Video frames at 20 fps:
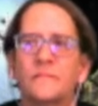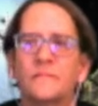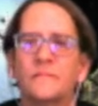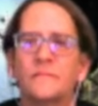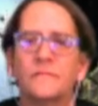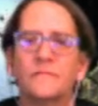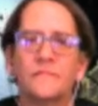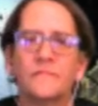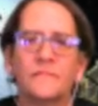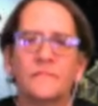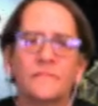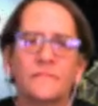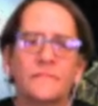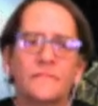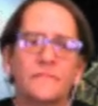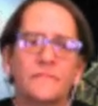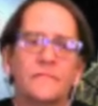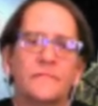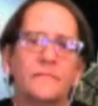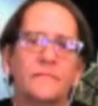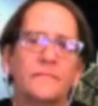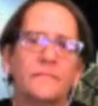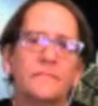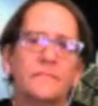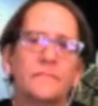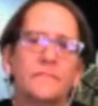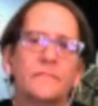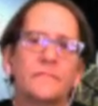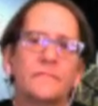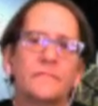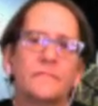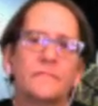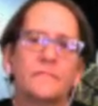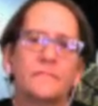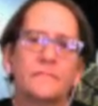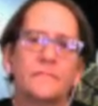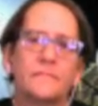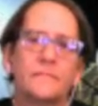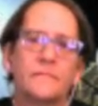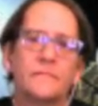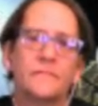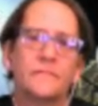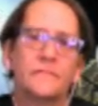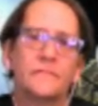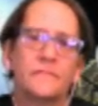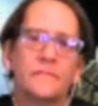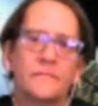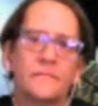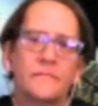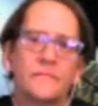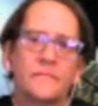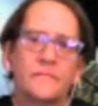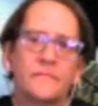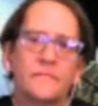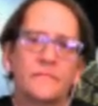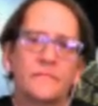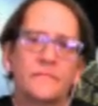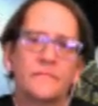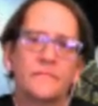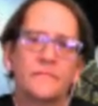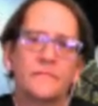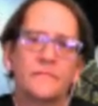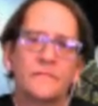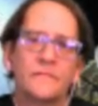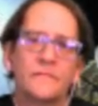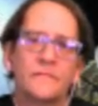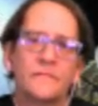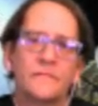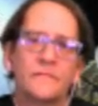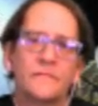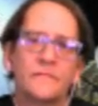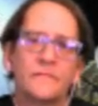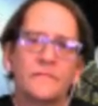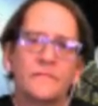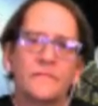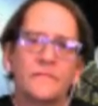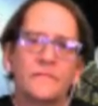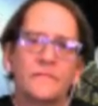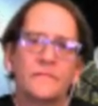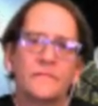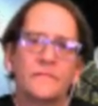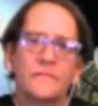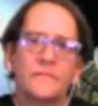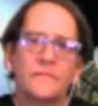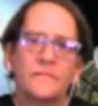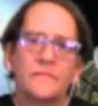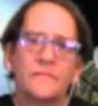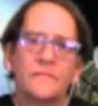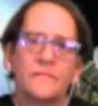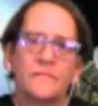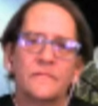(silent)